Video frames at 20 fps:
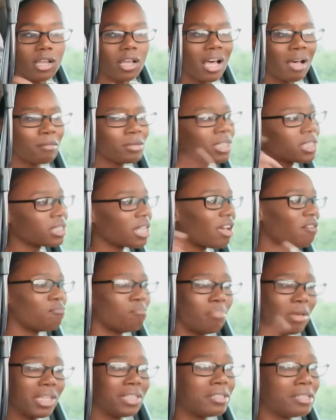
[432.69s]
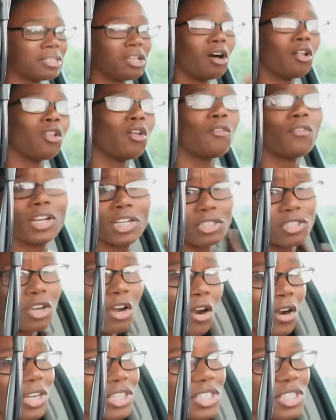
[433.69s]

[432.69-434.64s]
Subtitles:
I'm going to just have bases all over this car.